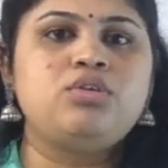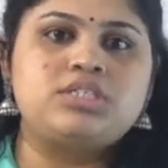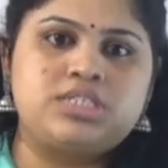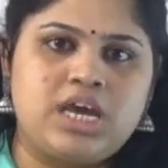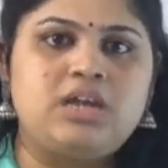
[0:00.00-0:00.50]

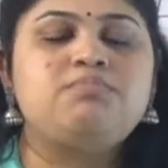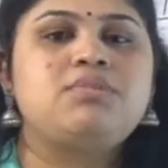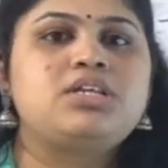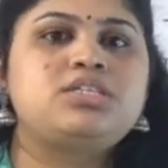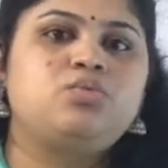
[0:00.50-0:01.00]

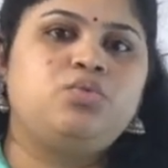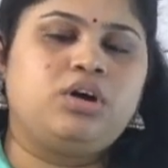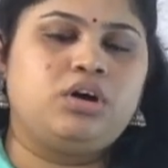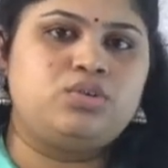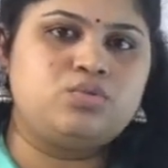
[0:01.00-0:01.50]
statement we
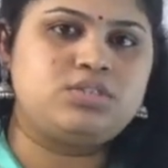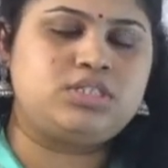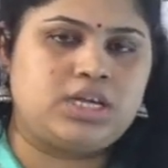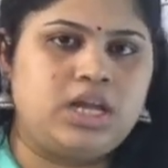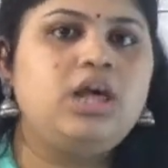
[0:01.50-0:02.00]
are to
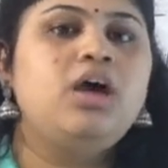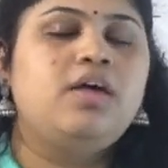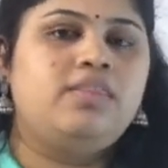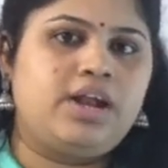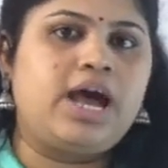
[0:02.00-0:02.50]
tell
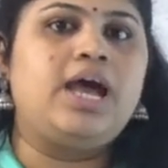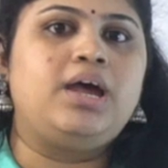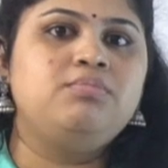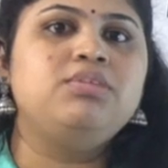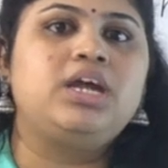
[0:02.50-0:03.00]
that I
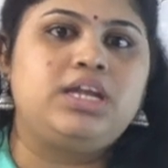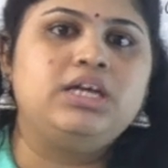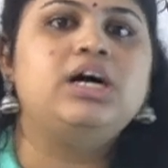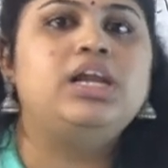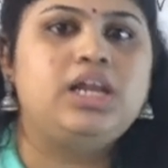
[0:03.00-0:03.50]
am
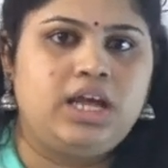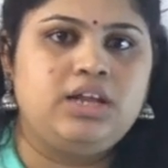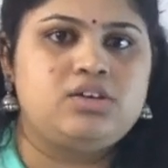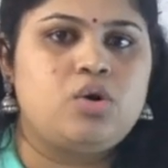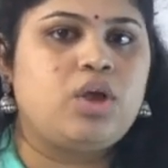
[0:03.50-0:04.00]
getting
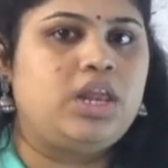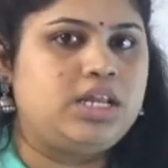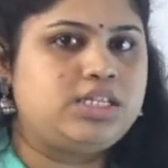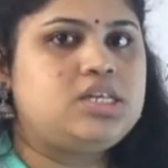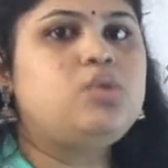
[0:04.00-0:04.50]
late.
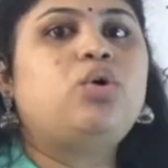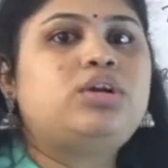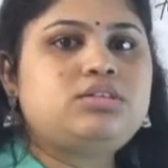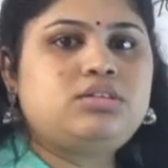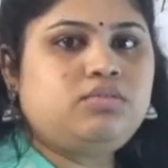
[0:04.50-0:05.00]
Let's see
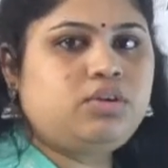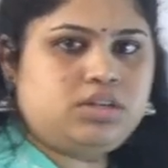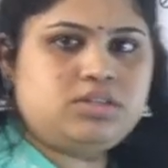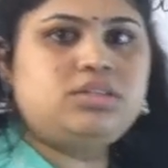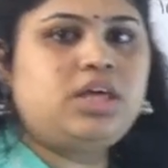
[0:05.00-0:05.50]
what
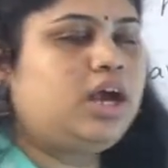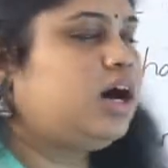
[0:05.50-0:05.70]
they